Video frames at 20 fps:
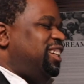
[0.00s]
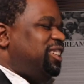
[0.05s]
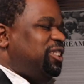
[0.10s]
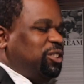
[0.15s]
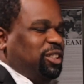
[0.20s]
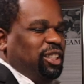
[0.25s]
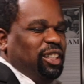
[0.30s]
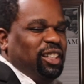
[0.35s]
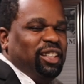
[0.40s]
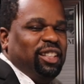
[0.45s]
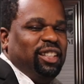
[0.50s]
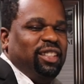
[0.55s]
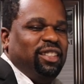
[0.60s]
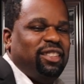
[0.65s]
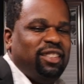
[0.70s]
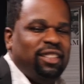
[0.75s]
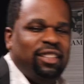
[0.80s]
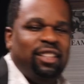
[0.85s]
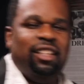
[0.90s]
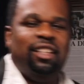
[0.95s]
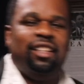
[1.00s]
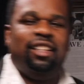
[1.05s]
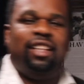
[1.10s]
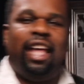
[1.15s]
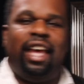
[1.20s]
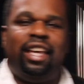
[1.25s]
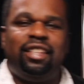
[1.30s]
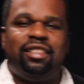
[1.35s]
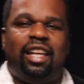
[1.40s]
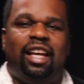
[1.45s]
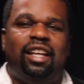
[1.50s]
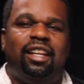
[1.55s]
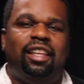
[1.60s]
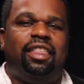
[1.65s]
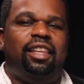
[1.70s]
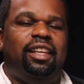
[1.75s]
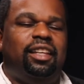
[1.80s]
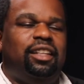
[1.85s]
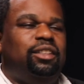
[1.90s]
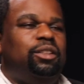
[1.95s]
Utilities. Last kind of
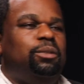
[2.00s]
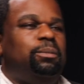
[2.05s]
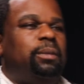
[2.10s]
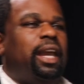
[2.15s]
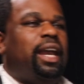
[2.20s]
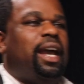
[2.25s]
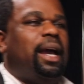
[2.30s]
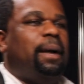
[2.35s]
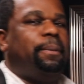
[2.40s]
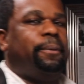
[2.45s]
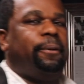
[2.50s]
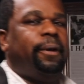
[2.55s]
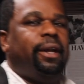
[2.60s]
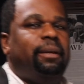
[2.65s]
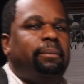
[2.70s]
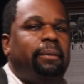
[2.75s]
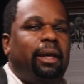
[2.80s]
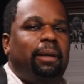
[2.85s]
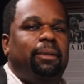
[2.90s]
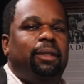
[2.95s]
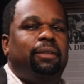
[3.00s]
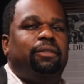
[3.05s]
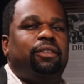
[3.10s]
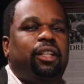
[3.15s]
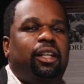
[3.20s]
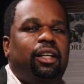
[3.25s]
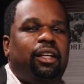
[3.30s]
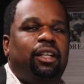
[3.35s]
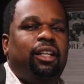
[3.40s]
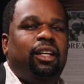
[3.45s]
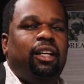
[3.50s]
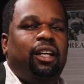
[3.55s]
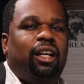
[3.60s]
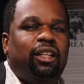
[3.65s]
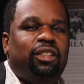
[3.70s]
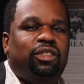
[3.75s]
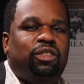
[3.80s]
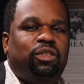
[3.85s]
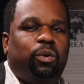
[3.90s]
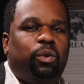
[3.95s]
thing, you may operate maybe even a,
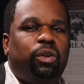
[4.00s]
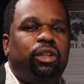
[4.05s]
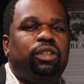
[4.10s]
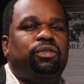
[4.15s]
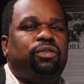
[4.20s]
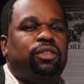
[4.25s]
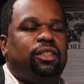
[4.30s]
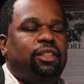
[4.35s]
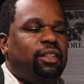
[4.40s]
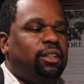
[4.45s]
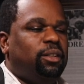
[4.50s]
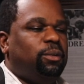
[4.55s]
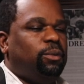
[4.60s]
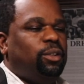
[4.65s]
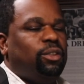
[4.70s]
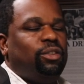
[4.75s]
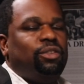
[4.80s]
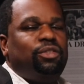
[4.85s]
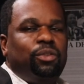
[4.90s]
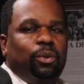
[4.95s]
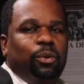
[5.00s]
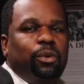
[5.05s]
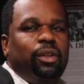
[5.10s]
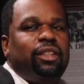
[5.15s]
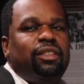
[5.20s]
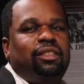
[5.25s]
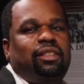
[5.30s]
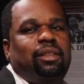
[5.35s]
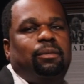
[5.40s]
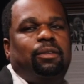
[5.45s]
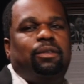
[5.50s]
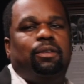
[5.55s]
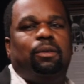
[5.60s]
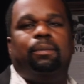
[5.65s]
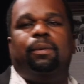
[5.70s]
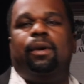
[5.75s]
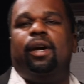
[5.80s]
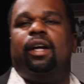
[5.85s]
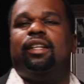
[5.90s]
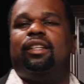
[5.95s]
a storage facility where you're storing some of your
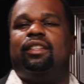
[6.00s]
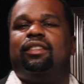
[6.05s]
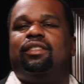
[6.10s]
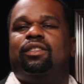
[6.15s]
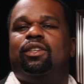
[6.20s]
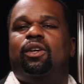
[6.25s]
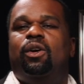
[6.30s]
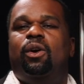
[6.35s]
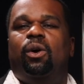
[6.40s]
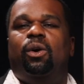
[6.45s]
products,